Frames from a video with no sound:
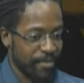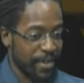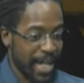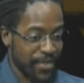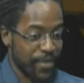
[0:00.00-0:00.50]

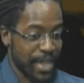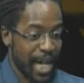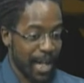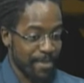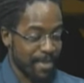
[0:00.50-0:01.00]
as for
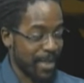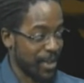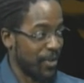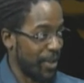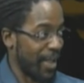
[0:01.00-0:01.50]
time spent
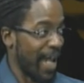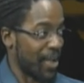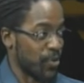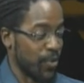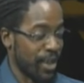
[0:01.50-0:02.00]
on the
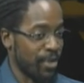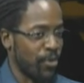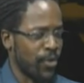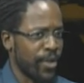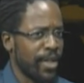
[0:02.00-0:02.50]
actual
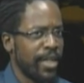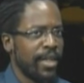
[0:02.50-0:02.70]
keyboard,